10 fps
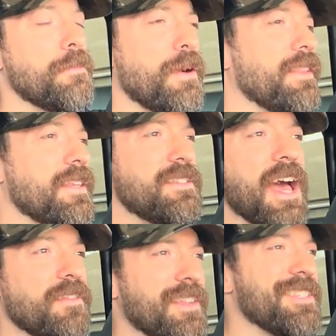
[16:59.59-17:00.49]
But the
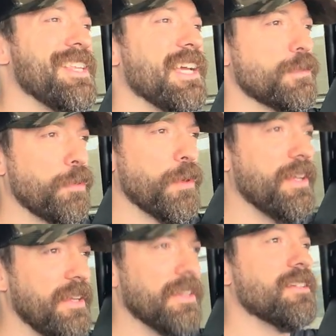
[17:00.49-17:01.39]
sound of this thing is
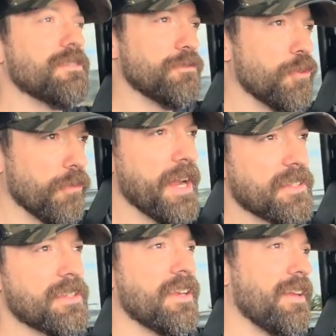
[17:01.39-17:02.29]
pretty great.
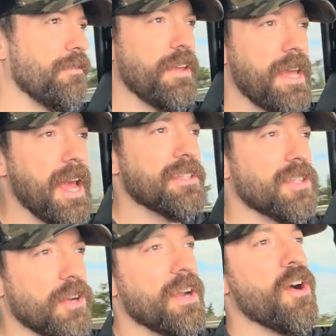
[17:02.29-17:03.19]
V8s
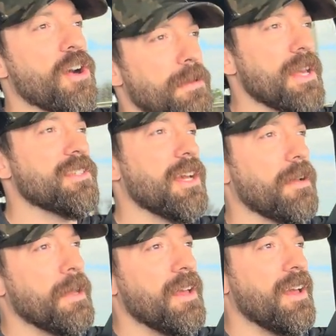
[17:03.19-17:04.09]
are kind of hard to mess up.